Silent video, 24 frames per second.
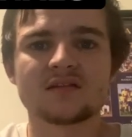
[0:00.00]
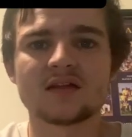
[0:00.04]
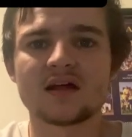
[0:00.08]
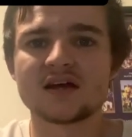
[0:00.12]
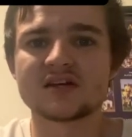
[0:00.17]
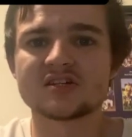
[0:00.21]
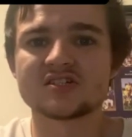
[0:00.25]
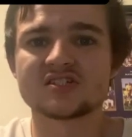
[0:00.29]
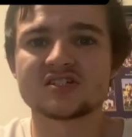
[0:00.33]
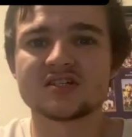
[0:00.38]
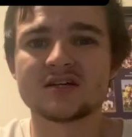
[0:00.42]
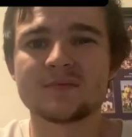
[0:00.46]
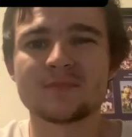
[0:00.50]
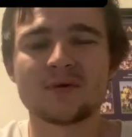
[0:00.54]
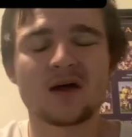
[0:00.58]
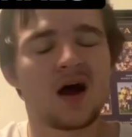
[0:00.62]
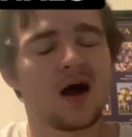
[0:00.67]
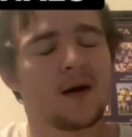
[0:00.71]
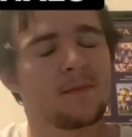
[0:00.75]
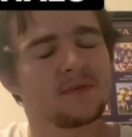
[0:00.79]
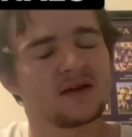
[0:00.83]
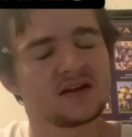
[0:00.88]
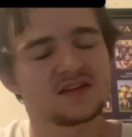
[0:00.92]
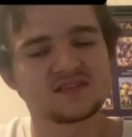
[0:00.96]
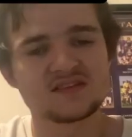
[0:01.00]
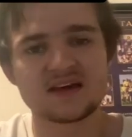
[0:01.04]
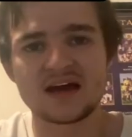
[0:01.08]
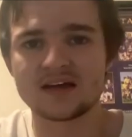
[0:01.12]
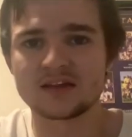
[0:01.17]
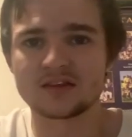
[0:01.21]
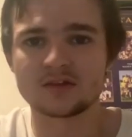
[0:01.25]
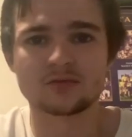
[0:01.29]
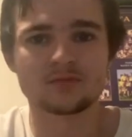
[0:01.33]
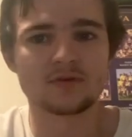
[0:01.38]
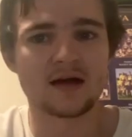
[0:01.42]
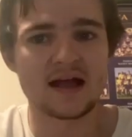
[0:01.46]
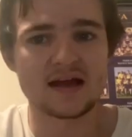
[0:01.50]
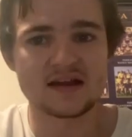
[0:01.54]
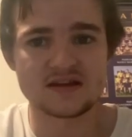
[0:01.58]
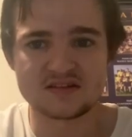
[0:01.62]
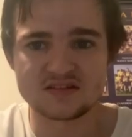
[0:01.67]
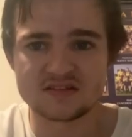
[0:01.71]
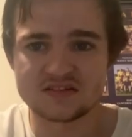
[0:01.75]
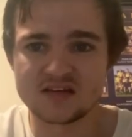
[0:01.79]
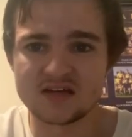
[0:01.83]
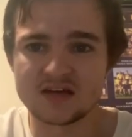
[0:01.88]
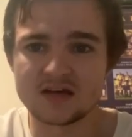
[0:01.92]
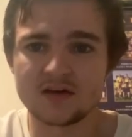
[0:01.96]
last year, but I'm going to take the
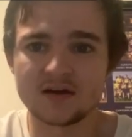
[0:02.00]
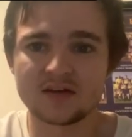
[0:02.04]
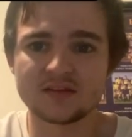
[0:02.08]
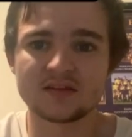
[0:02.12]
Raiders here.